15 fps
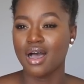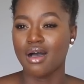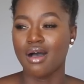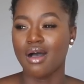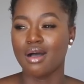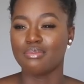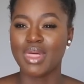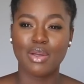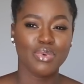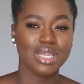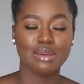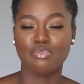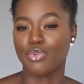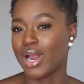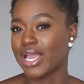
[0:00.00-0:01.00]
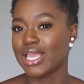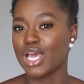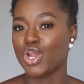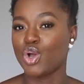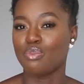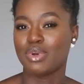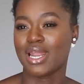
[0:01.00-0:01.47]
um, not really bright
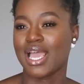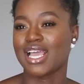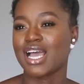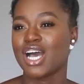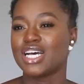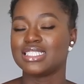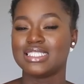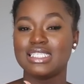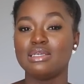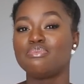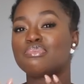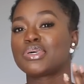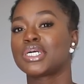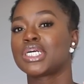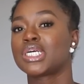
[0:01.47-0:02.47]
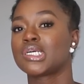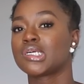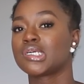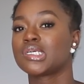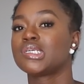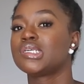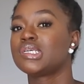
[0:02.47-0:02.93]
yellow but like a
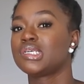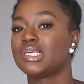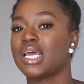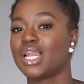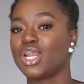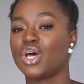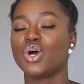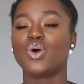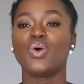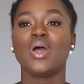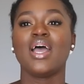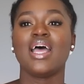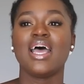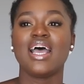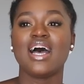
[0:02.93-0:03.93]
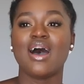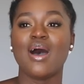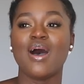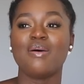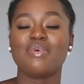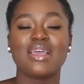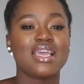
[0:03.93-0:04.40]
deeper yellow.
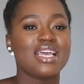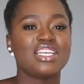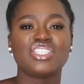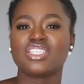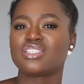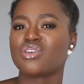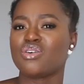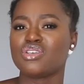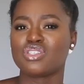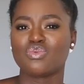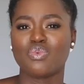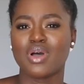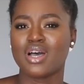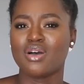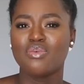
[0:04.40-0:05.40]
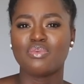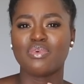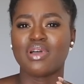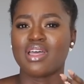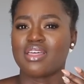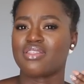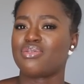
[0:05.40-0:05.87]
Uh, it just goes well
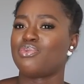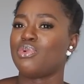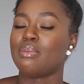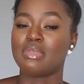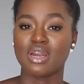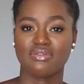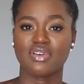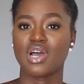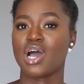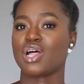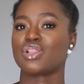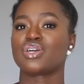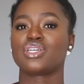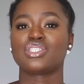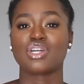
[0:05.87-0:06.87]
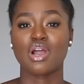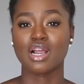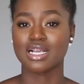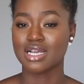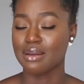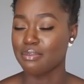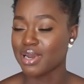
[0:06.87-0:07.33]
with women of color, dark
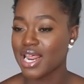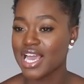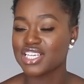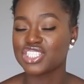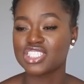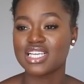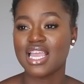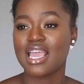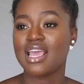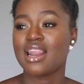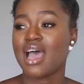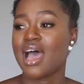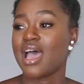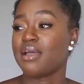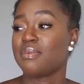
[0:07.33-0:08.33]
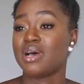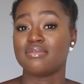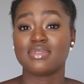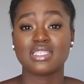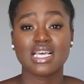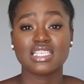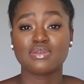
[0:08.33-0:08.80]
complexion. I'm
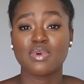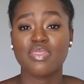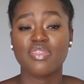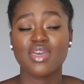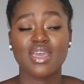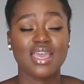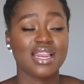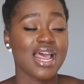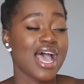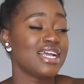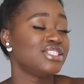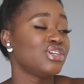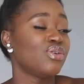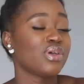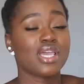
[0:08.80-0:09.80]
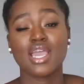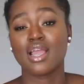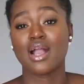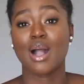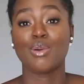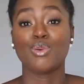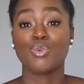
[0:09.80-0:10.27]
obsessed with it and I don't
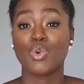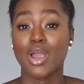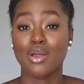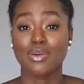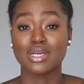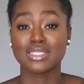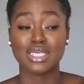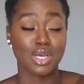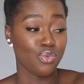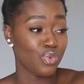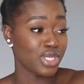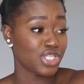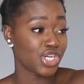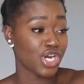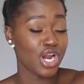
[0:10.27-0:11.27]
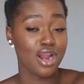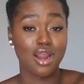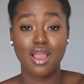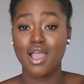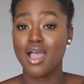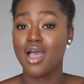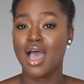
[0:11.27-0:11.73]
care. I will wear it winter.
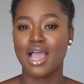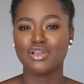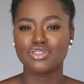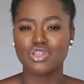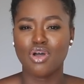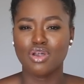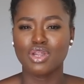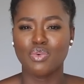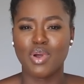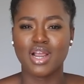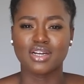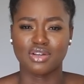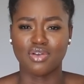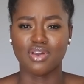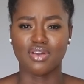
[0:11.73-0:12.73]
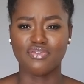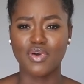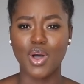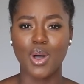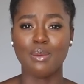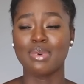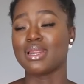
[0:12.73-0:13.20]
I used to only wear it during the
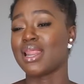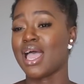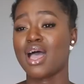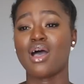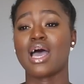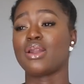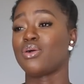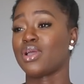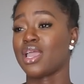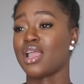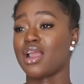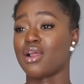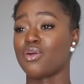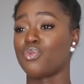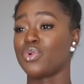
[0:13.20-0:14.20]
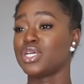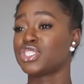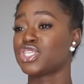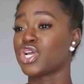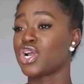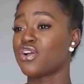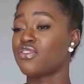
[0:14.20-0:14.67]
fall, but now I don't care.
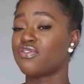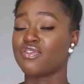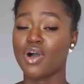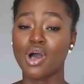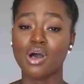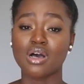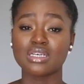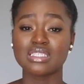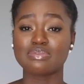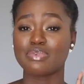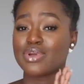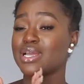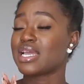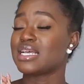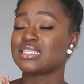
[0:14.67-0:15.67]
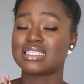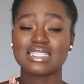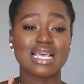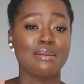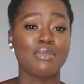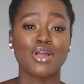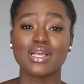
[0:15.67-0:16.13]
Winter, fall, spring, and
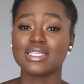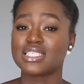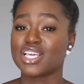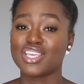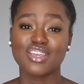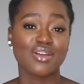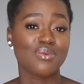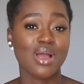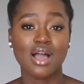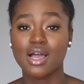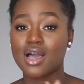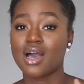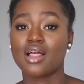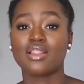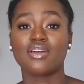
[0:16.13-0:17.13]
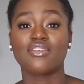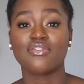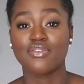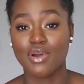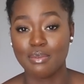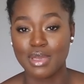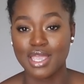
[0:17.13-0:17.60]
summer. It's a year-round color
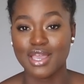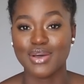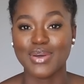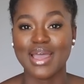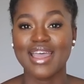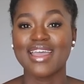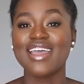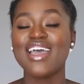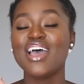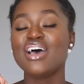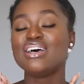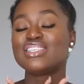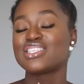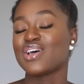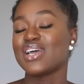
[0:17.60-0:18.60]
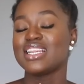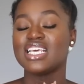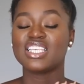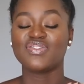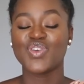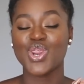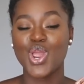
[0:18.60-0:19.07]
for me, okay? So in
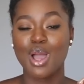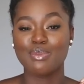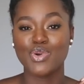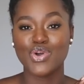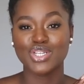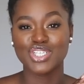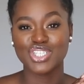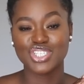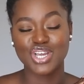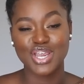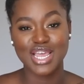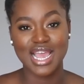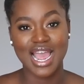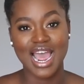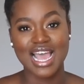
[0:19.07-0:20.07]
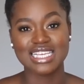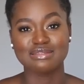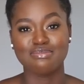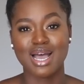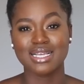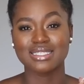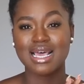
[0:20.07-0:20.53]
this video, I'm going to show you guys
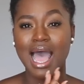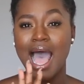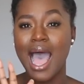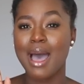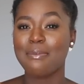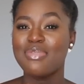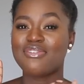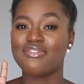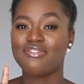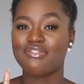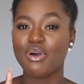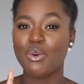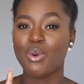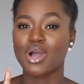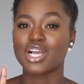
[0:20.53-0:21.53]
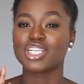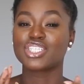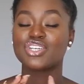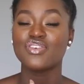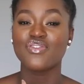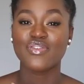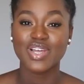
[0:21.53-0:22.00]
my top four
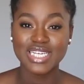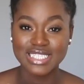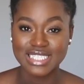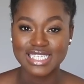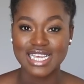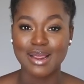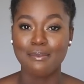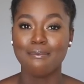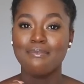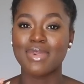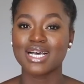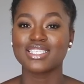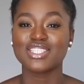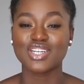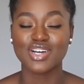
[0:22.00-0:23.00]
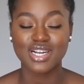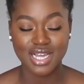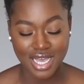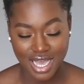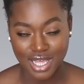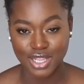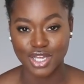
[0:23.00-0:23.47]
trendy mustard
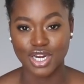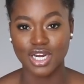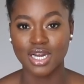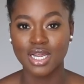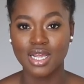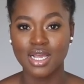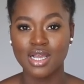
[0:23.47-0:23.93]
color